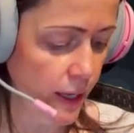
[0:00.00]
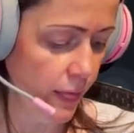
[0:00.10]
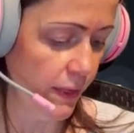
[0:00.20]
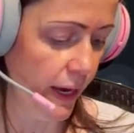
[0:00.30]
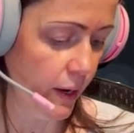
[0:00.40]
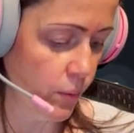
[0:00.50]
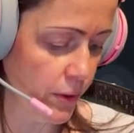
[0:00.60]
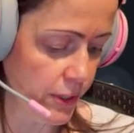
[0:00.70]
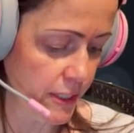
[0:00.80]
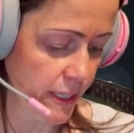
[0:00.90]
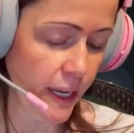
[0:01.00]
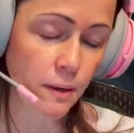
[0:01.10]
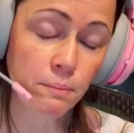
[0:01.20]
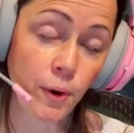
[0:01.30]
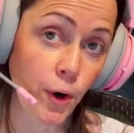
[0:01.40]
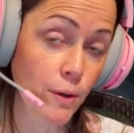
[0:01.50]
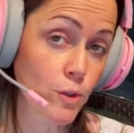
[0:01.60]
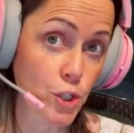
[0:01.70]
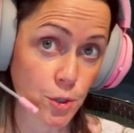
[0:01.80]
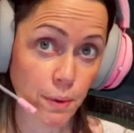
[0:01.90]
that we're at 10 bar,
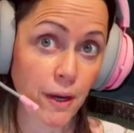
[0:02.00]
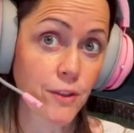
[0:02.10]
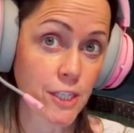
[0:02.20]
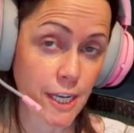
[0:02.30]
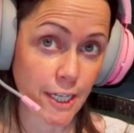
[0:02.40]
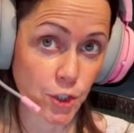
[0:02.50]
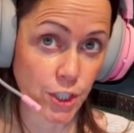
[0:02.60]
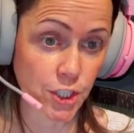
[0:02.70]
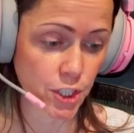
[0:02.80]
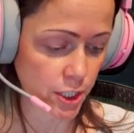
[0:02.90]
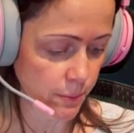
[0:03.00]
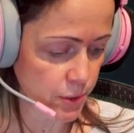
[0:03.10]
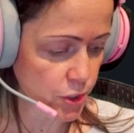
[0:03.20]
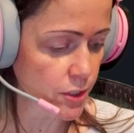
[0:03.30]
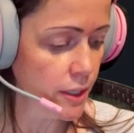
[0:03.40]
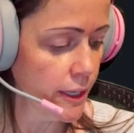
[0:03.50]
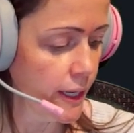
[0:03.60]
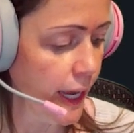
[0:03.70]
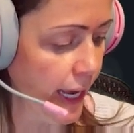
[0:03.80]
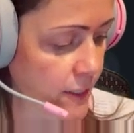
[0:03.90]
which is above the saturation temperature.
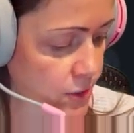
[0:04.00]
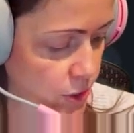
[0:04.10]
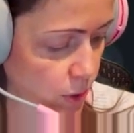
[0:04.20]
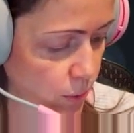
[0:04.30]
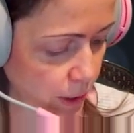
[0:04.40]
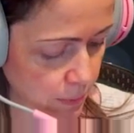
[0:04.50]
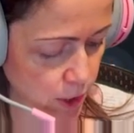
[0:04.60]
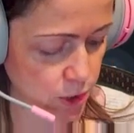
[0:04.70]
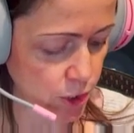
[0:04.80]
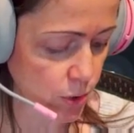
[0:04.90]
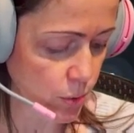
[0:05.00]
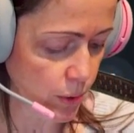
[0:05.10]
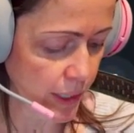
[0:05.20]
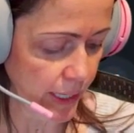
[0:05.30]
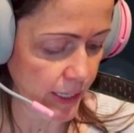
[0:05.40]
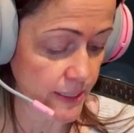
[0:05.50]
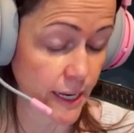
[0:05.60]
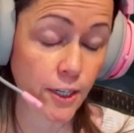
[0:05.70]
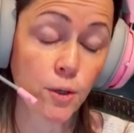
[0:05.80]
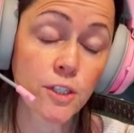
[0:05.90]
And so what I'm going to do is,
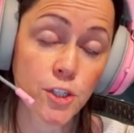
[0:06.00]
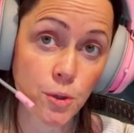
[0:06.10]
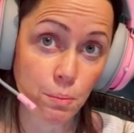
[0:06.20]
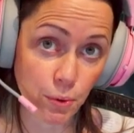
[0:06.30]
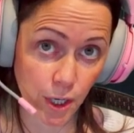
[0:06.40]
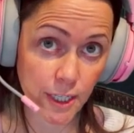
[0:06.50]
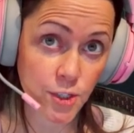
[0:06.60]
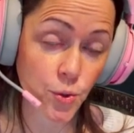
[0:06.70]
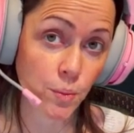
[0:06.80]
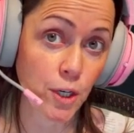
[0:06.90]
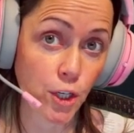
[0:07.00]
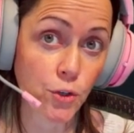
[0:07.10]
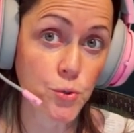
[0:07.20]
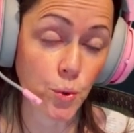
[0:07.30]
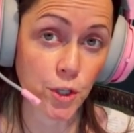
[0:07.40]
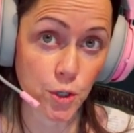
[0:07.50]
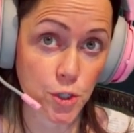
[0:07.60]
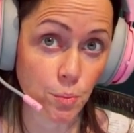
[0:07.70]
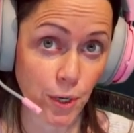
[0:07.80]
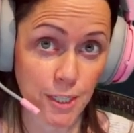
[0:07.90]
I know it's compressed, so I'm going to use one of those
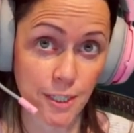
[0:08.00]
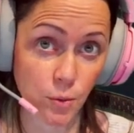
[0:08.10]
compressed liquid